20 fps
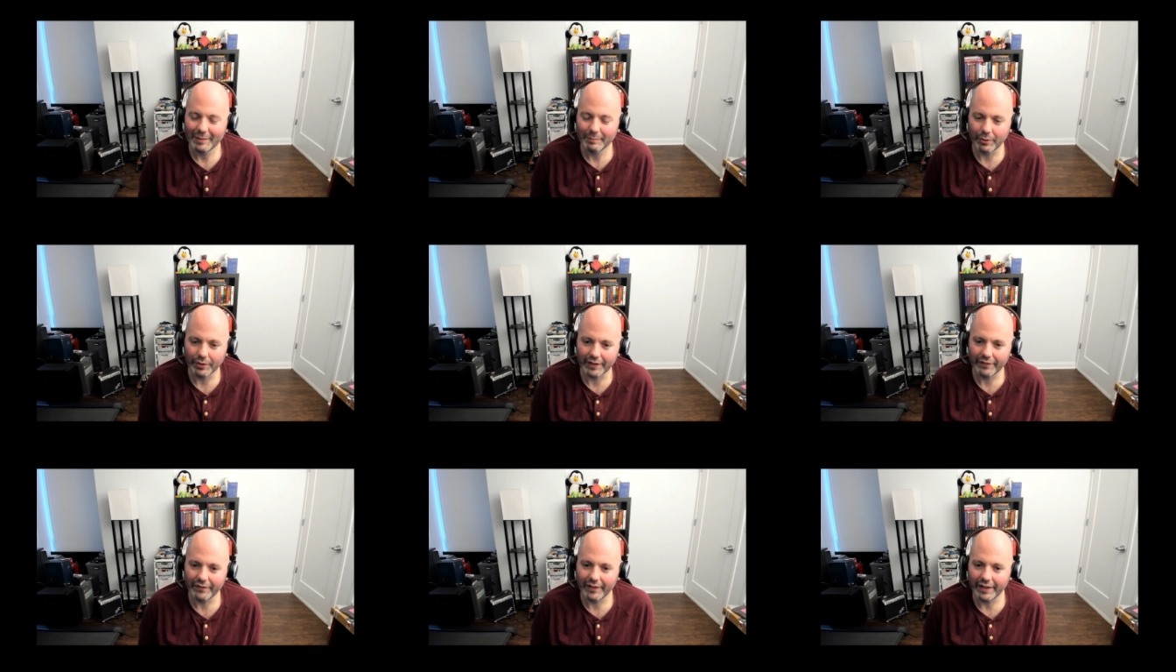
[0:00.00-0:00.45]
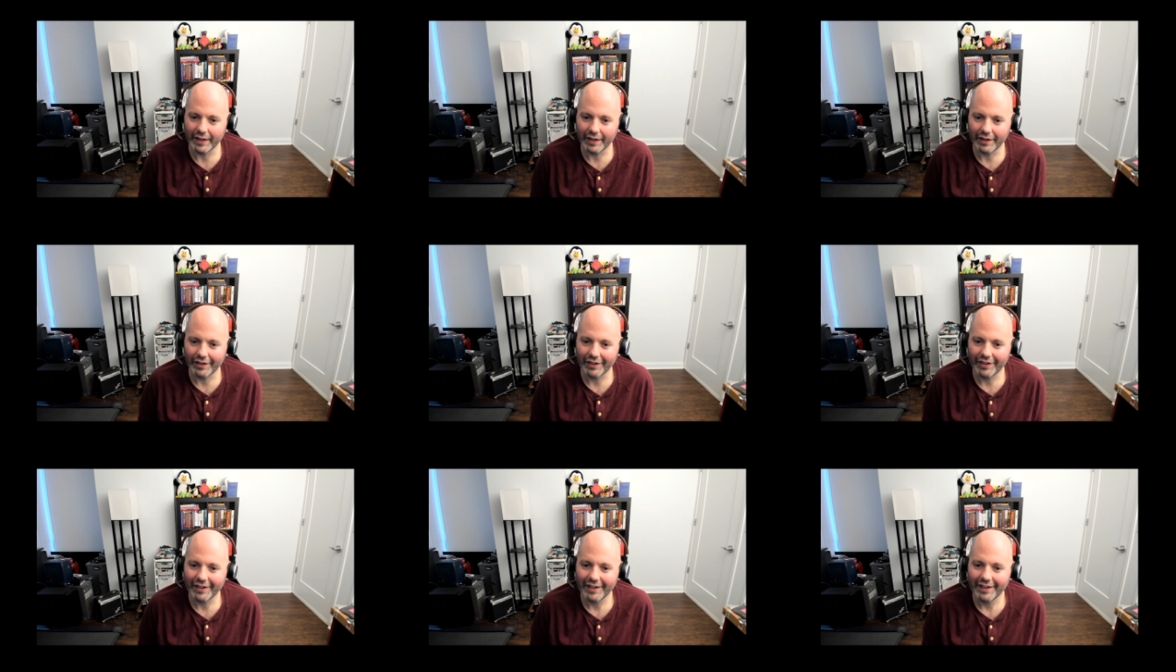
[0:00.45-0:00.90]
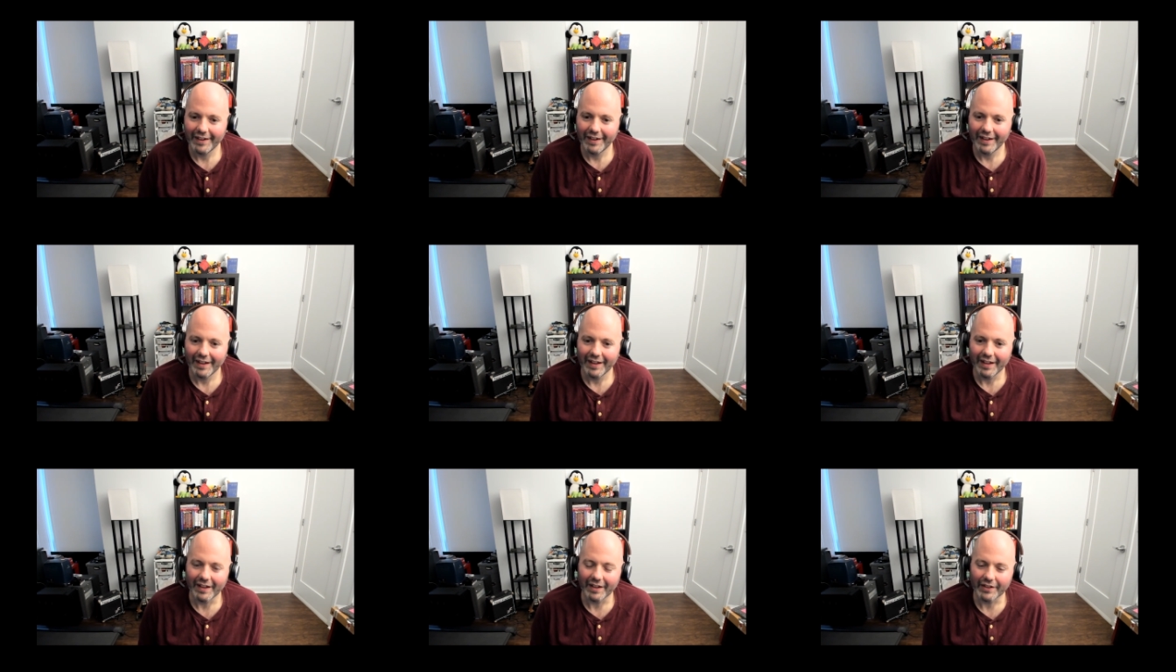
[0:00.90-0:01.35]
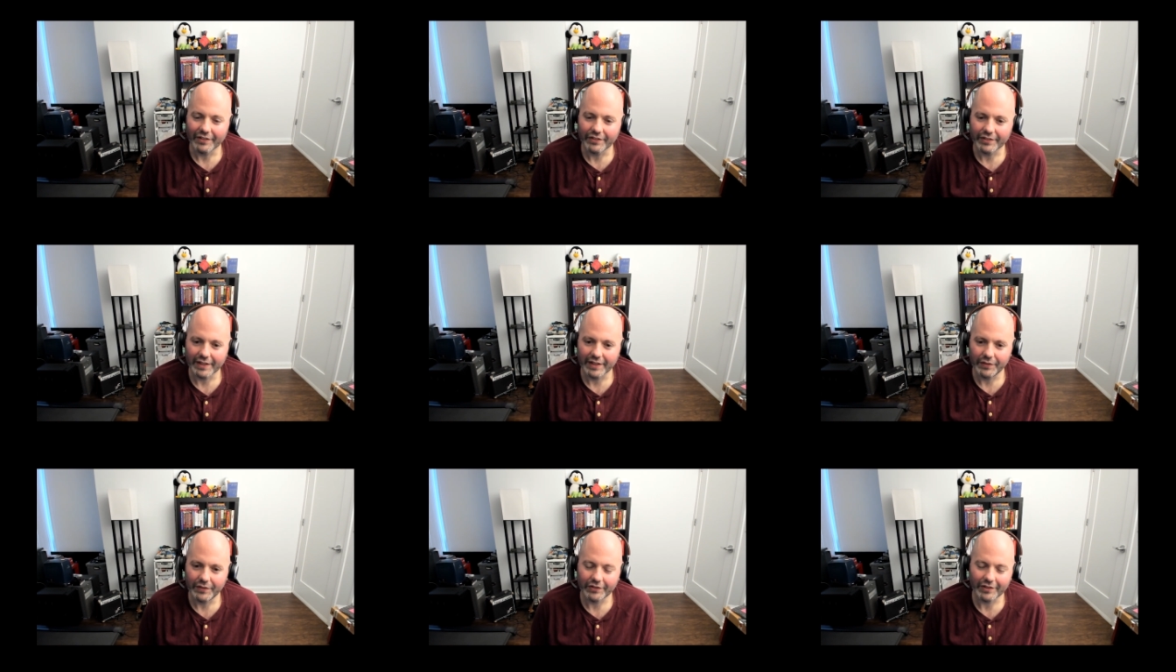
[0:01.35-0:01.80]
put in there
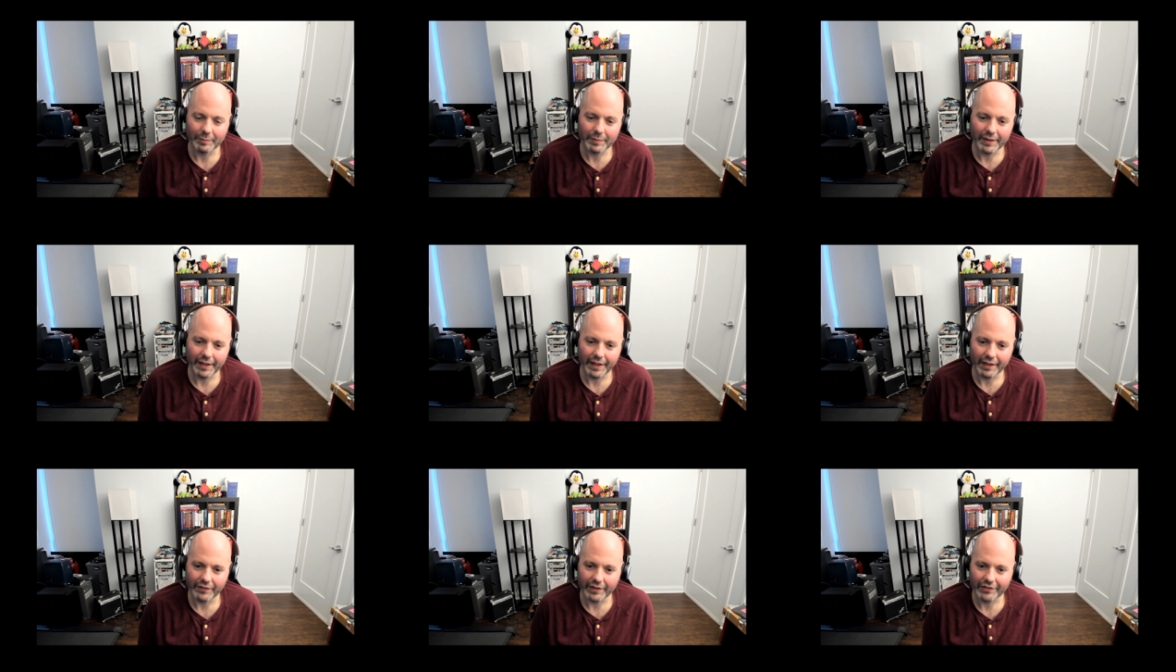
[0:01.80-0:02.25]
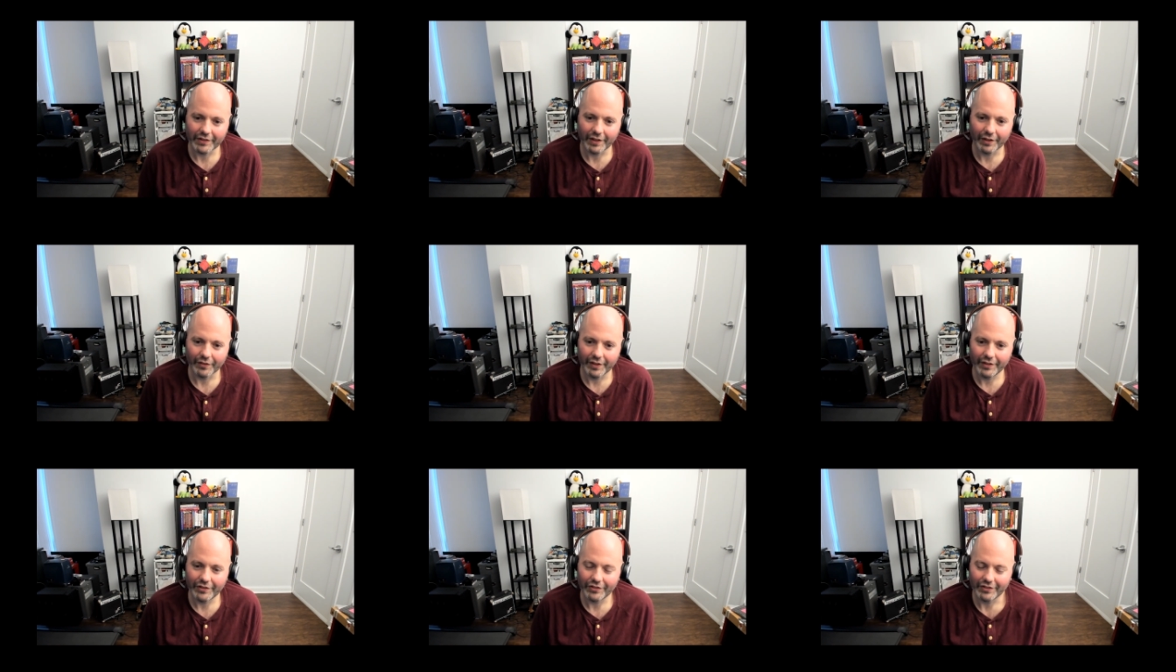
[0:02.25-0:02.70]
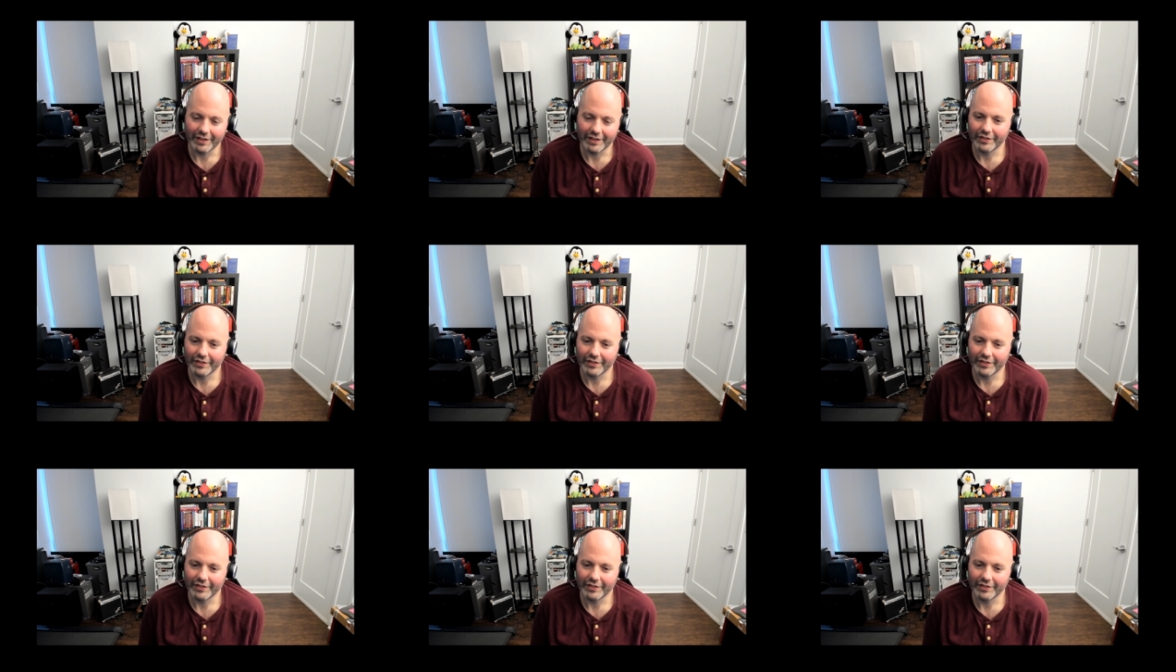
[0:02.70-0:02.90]
to give you some kind of acceleration.